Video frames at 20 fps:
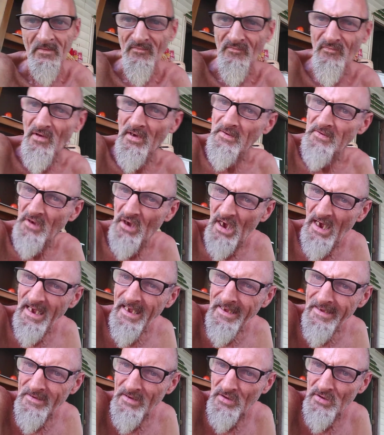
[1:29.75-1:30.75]
This
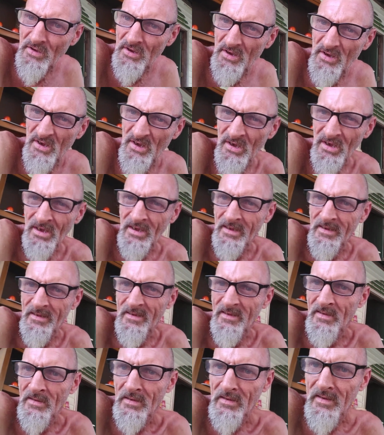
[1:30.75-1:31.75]
is
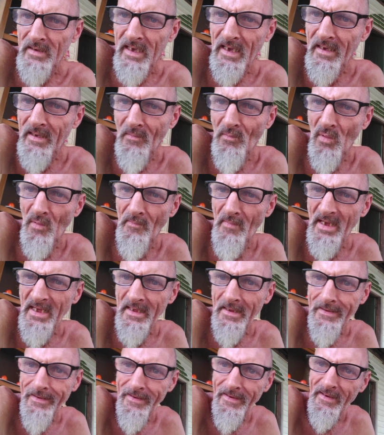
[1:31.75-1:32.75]
kicking with
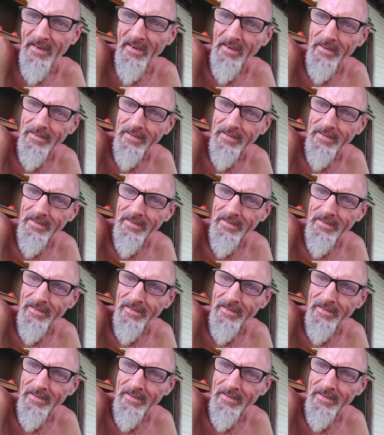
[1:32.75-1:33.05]
being. And,